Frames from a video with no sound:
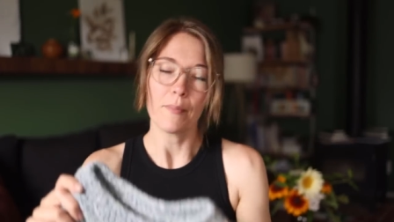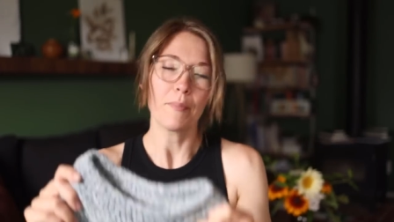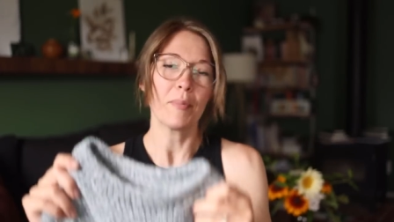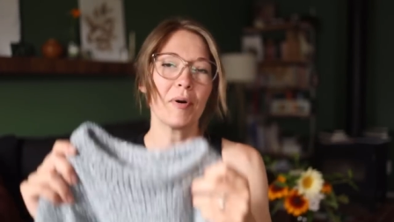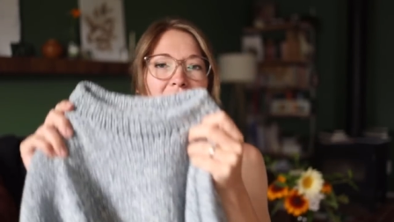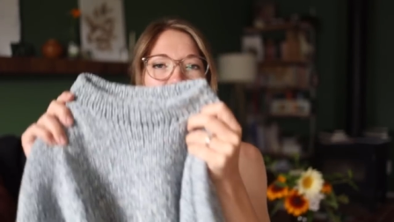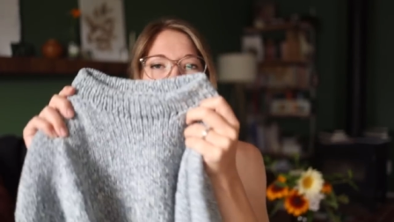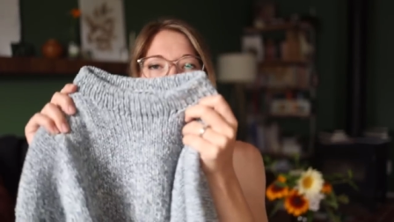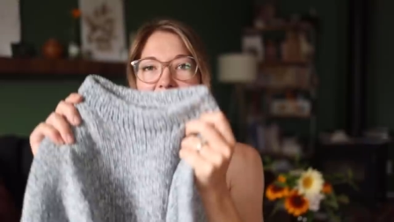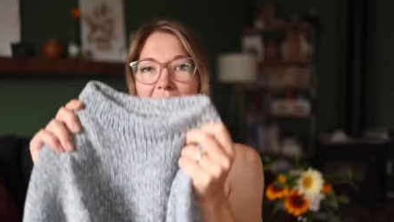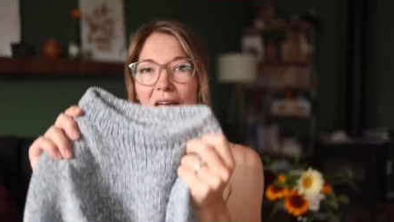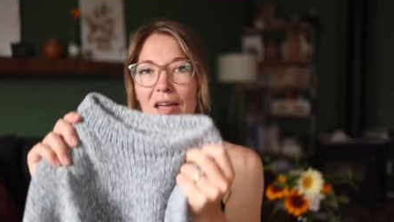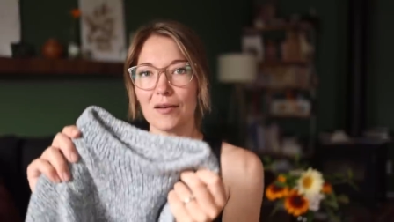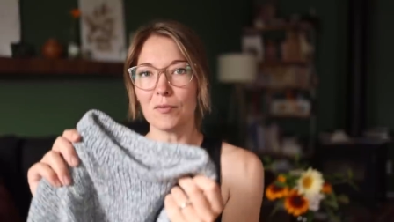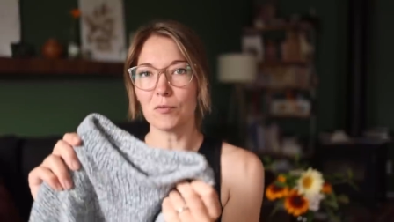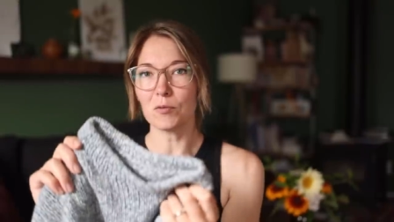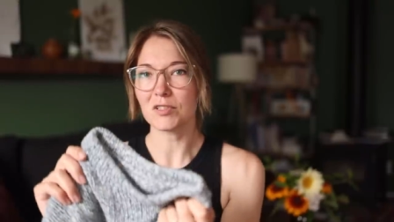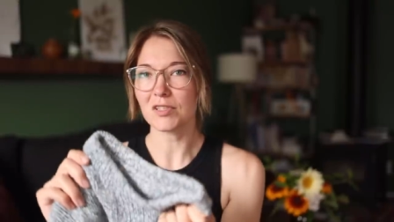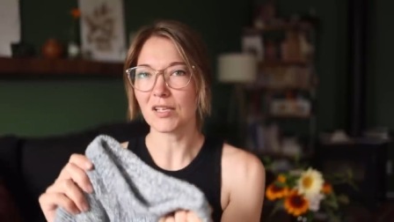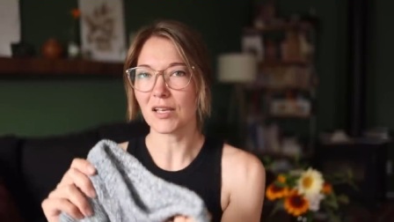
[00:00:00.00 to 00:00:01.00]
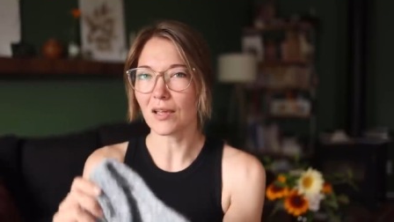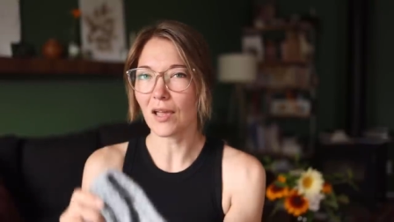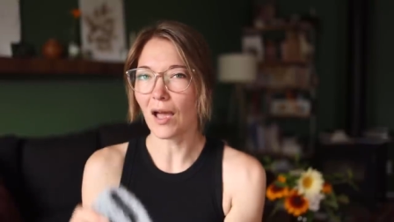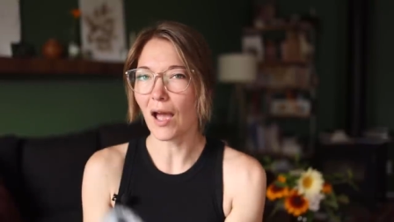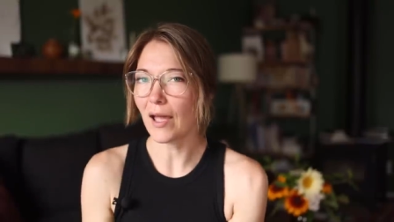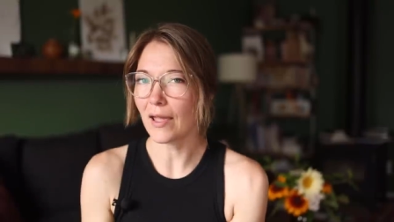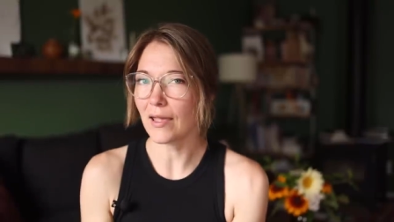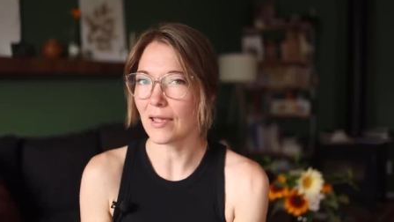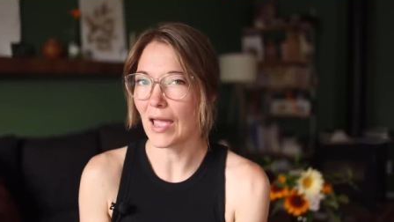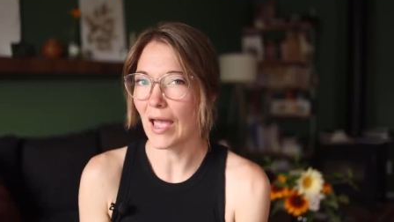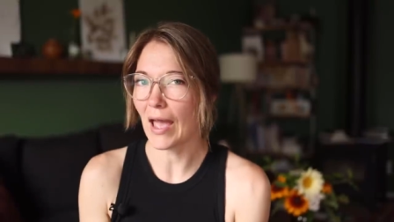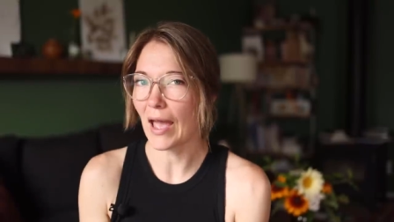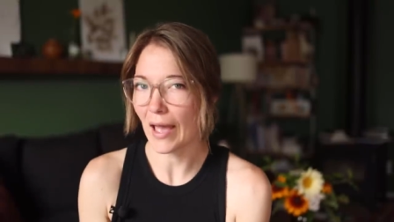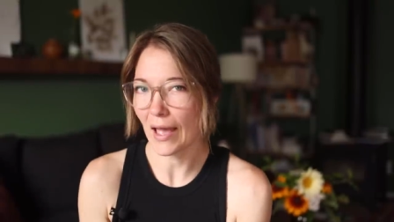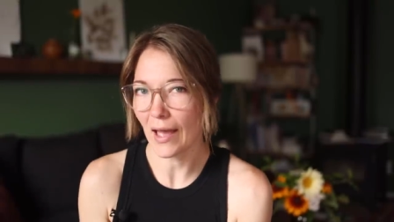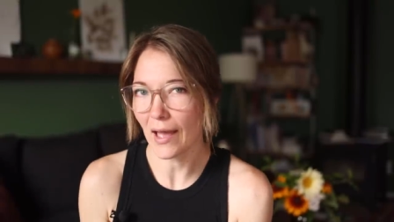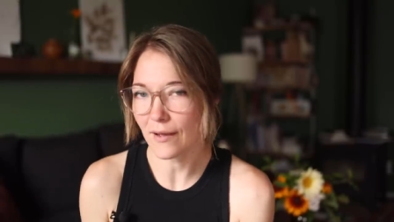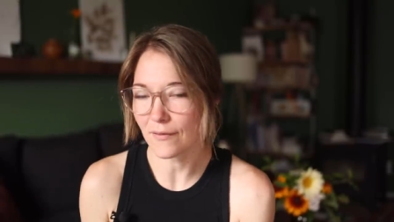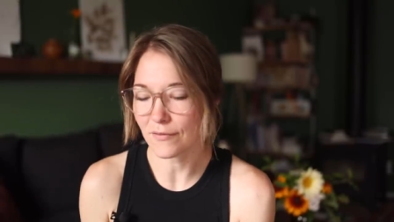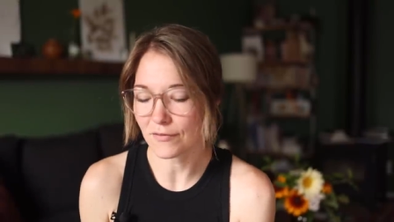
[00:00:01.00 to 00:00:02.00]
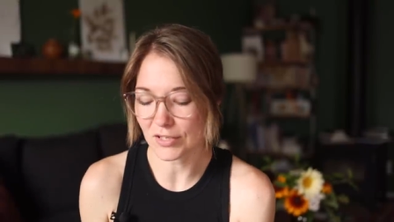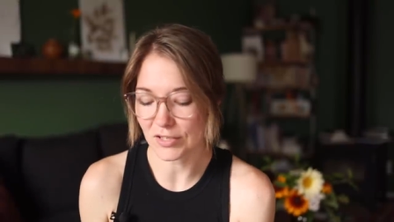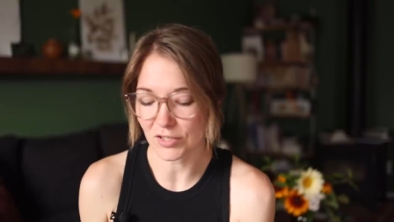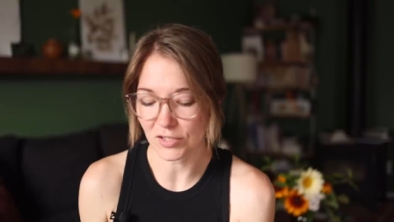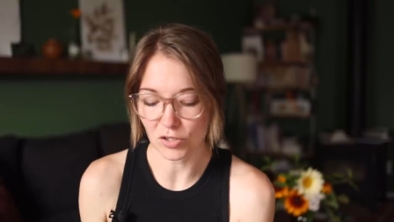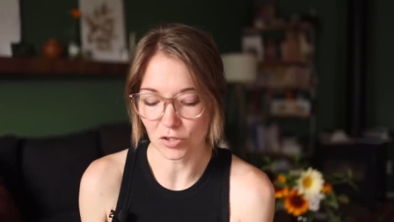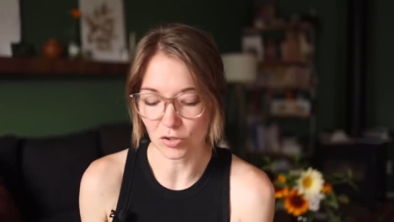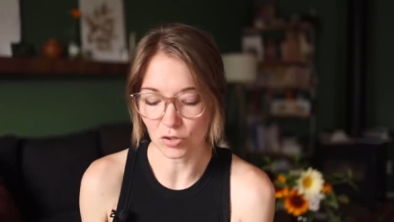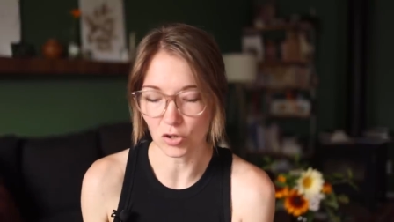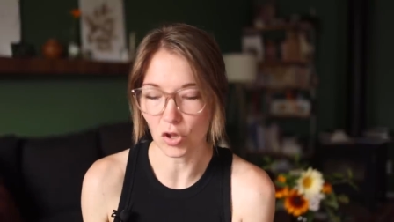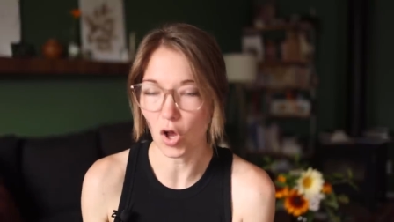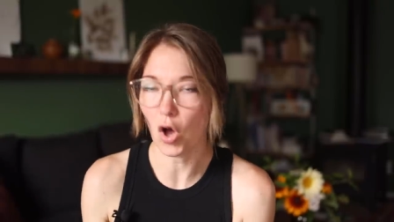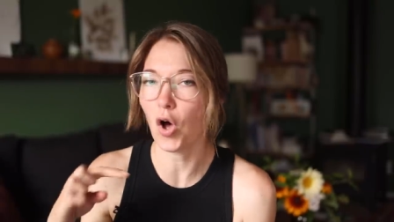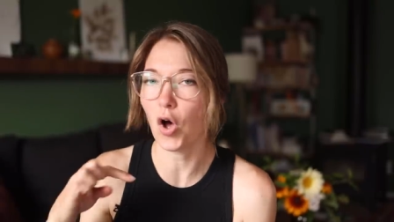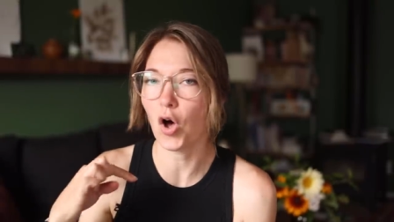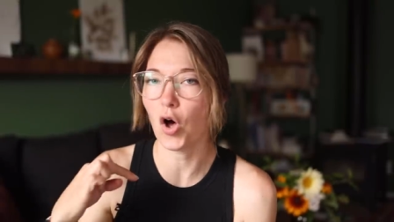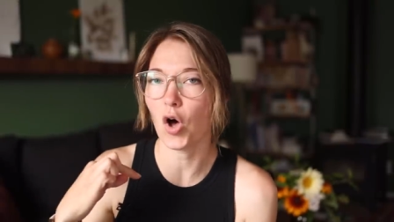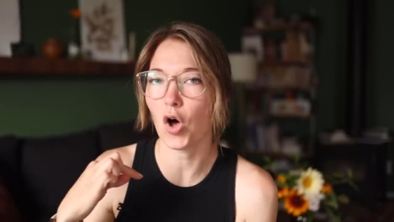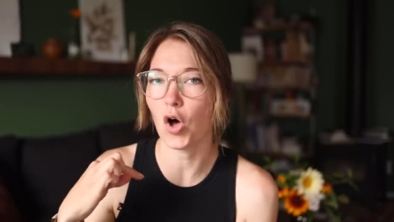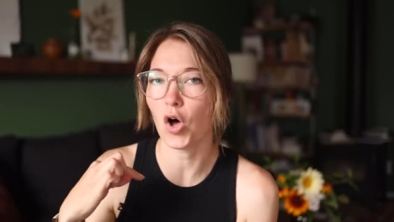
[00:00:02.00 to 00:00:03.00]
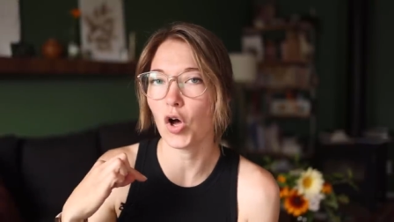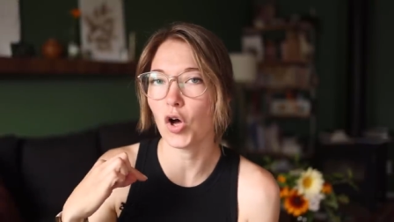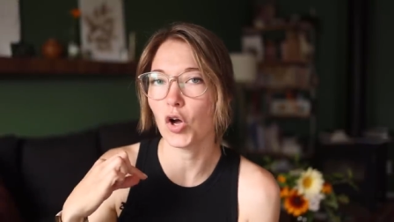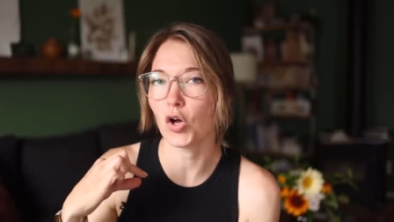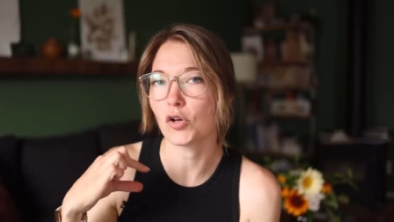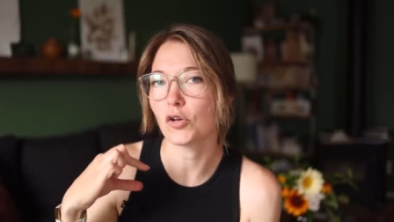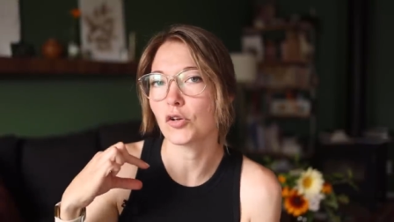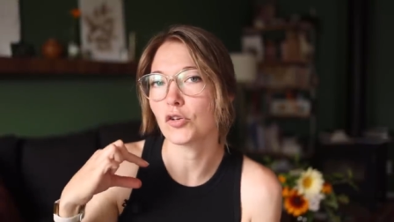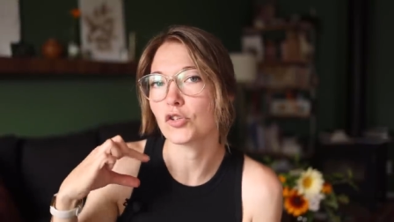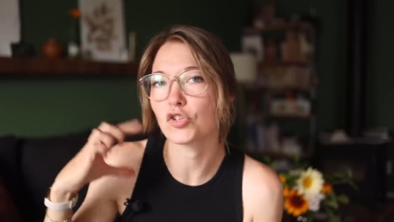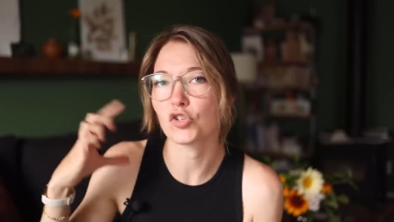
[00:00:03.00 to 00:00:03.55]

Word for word: But then was like, I have this long,